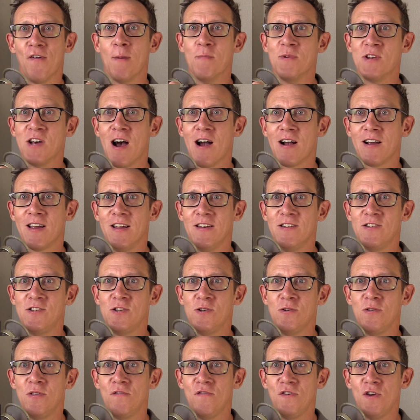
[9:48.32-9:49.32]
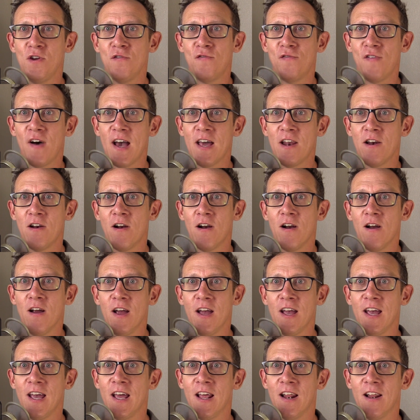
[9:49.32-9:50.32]
I'm talking to the viewfinder,
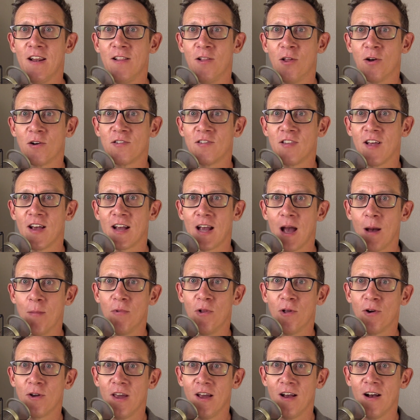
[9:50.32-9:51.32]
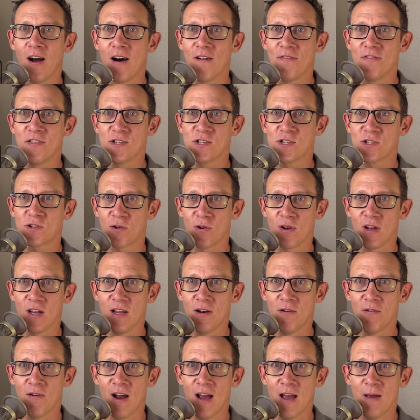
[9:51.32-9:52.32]
it looks like I'm looking off the
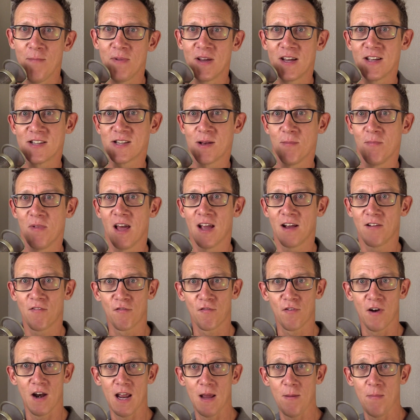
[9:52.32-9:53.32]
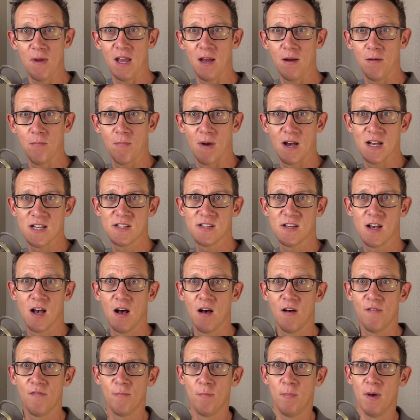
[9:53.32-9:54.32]
screen, right? Because I'm like framing
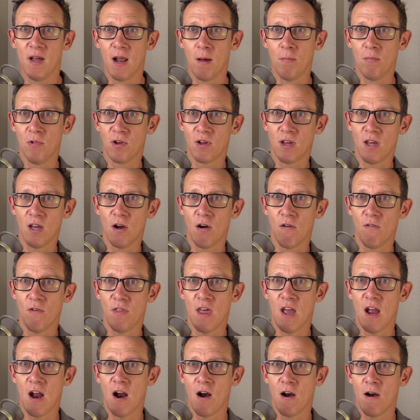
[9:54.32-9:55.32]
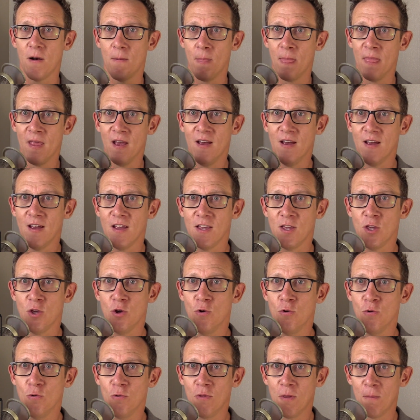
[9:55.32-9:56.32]
myself, but I'm looking over there, and
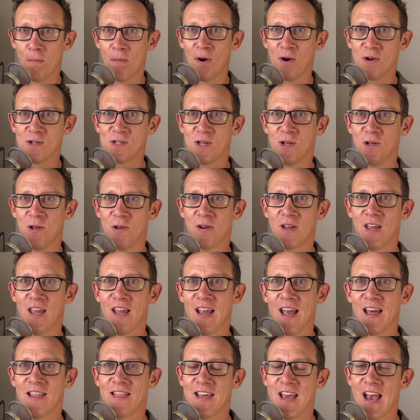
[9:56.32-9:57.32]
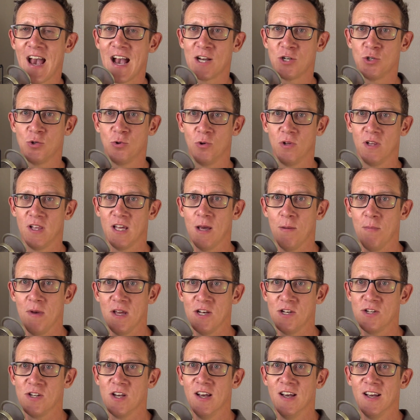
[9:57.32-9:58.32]
you, the person looking at the actual
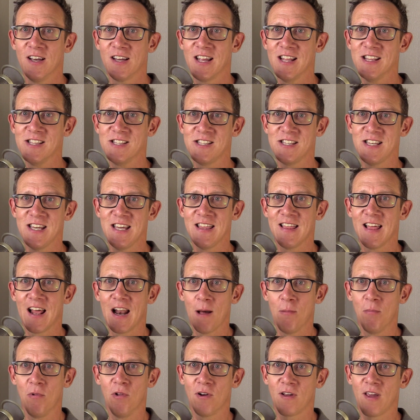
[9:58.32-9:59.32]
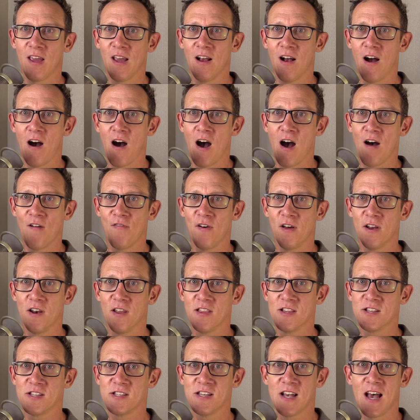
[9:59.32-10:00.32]
image, can see that I'm looking off onto
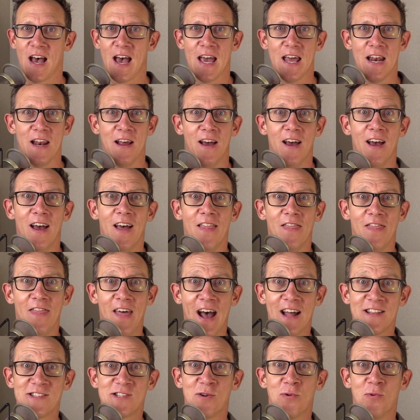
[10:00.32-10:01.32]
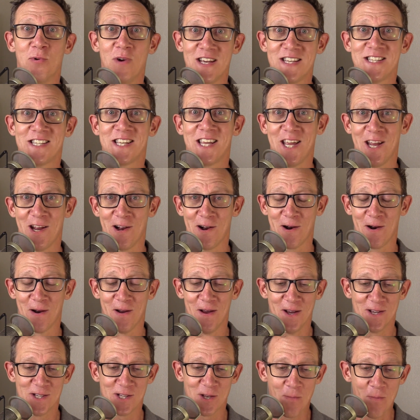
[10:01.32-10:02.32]
the side. That's a risk here.
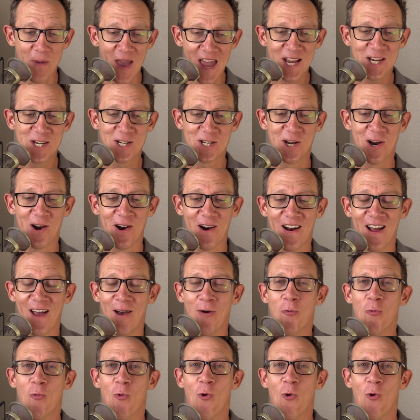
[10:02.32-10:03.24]
So make sure and